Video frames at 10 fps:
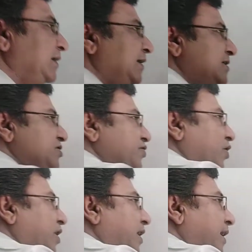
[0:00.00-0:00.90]
Let's
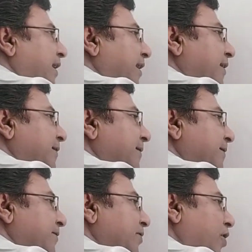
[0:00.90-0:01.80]
draw a
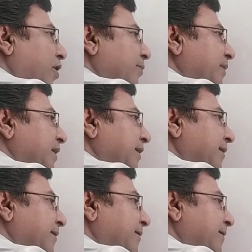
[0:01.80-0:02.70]
normal
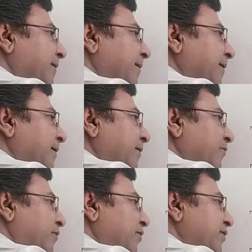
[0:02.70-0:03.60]
here.
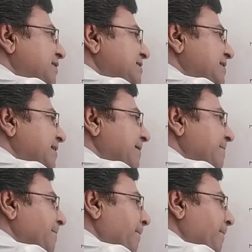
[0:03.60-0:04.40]
What do we see?